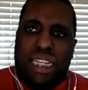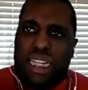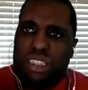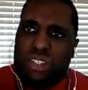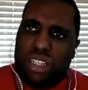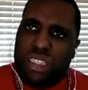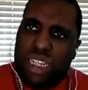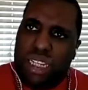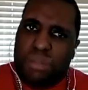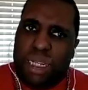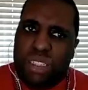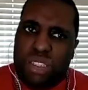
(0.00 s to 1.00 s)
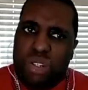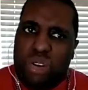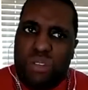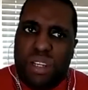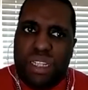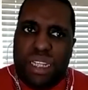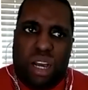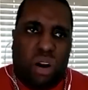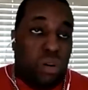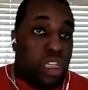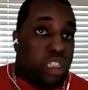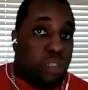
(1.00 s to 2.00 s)
and I started telling my story that
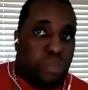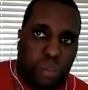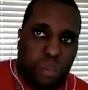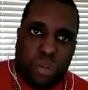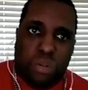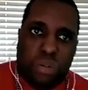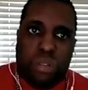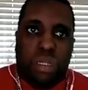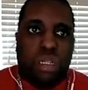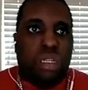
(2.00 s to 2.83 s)
all these people